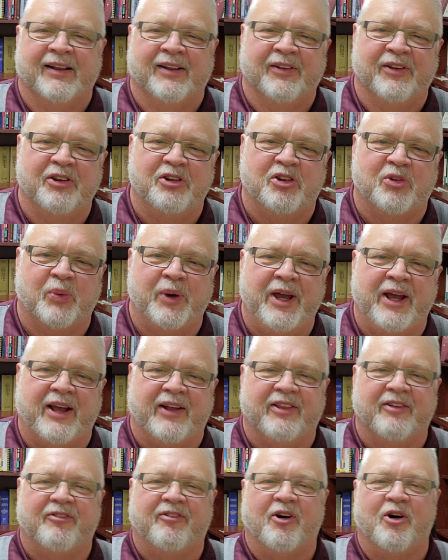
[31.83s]
This week,
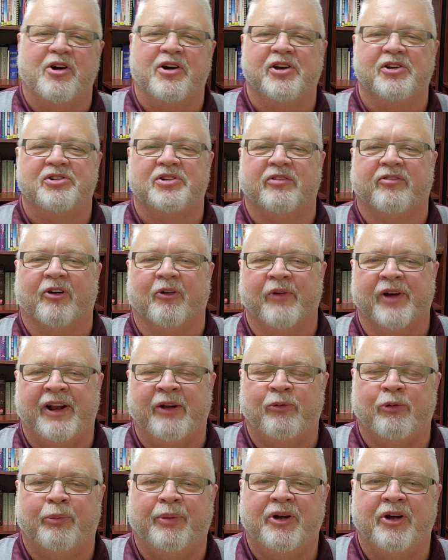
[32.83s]
the focus of our
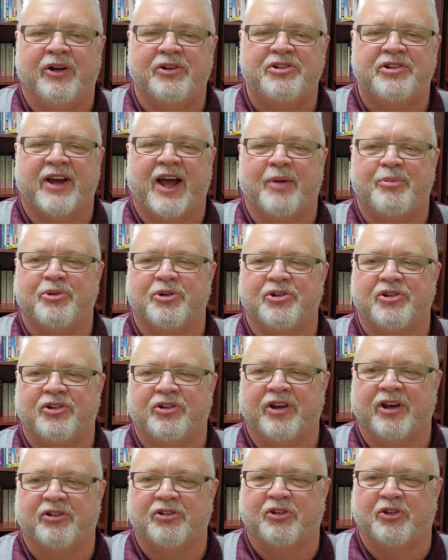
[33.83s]
reading will be on chapters
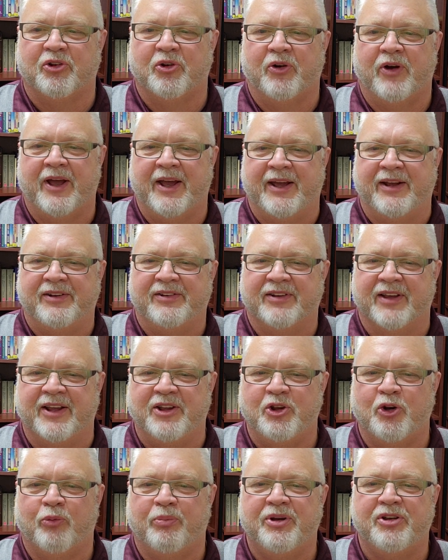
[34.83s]
6 through 8,
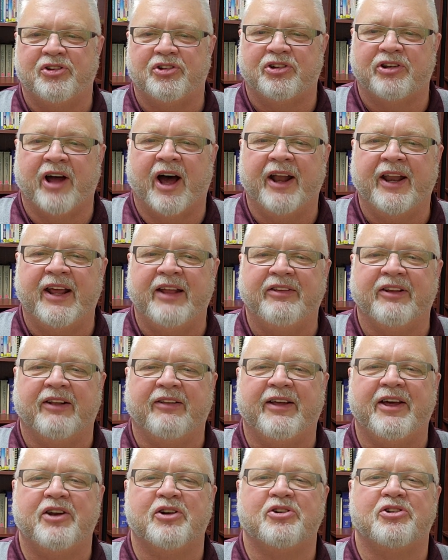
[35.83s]
and you'll be studying the
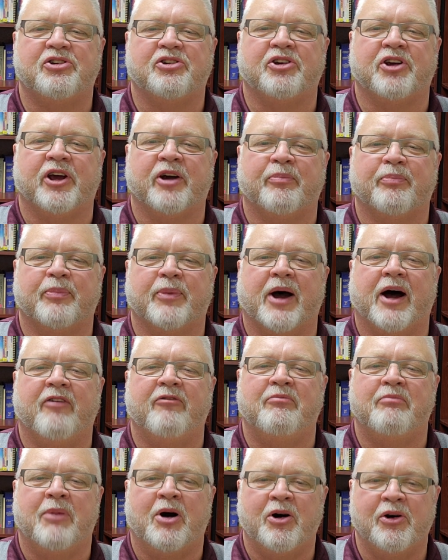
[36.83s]
leadership
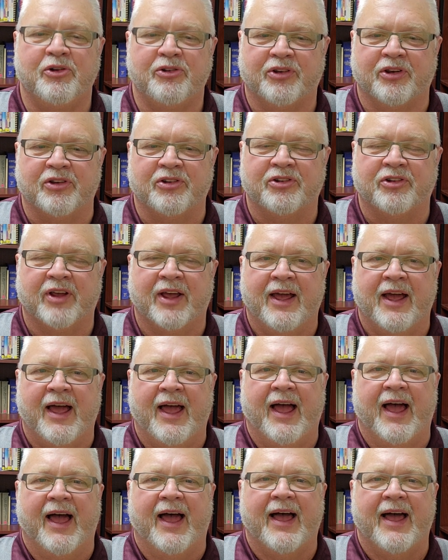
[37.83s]
of Moses
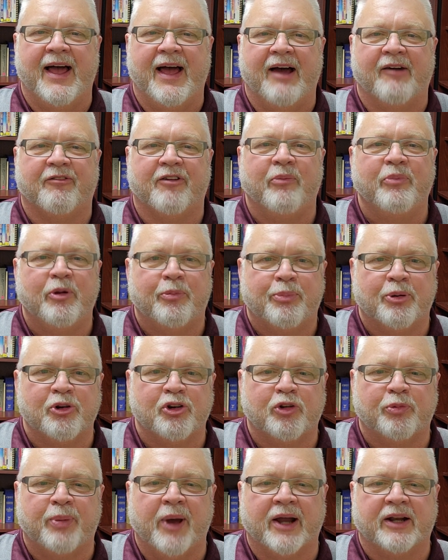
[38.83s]
from the
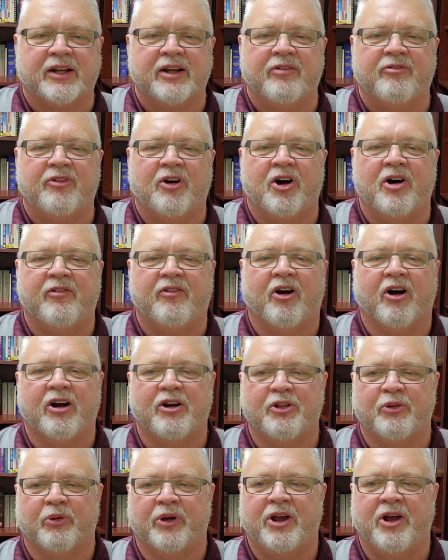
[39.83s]
perspective of our
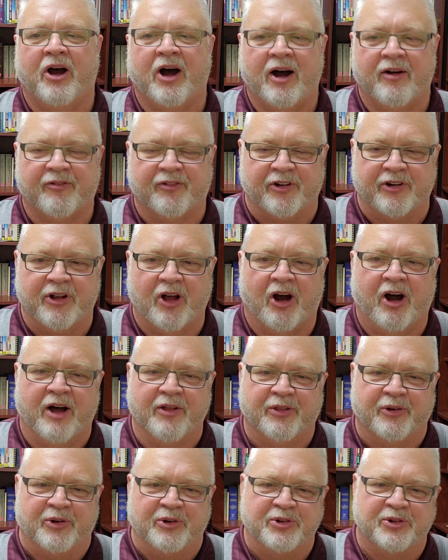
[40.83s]
three
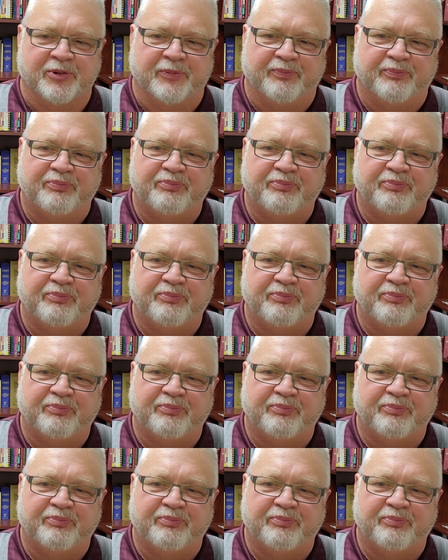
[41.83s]
authors.